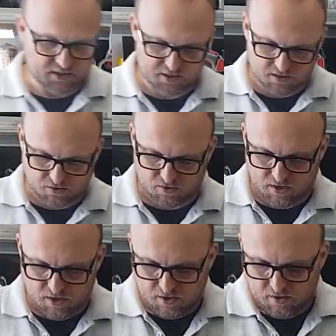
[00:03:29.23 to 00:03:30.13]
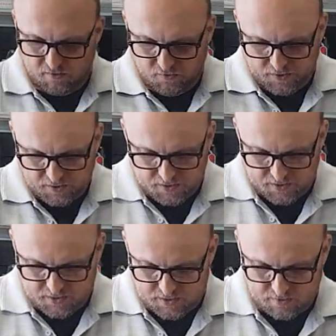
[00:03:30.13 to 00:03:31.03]
So with
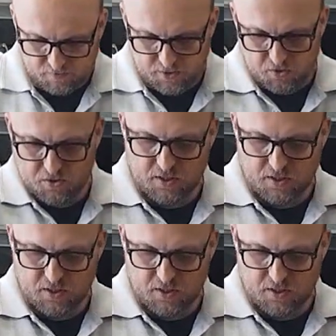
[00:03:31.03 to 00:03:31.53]
this we use a